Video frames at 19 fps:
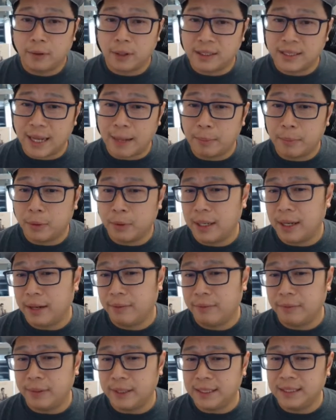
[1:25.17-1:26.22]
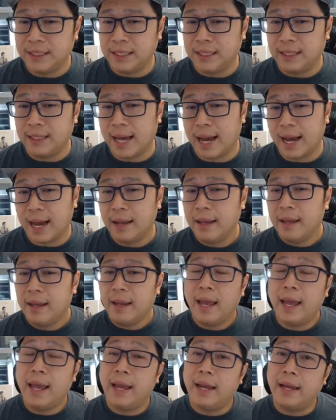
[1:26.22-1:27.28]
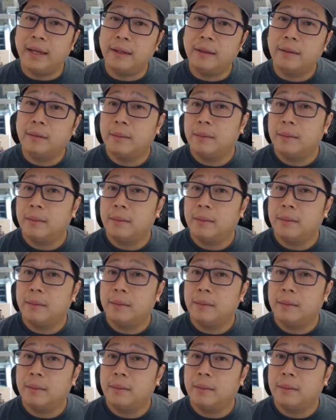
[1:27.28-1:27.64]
For example, if we see that, hey,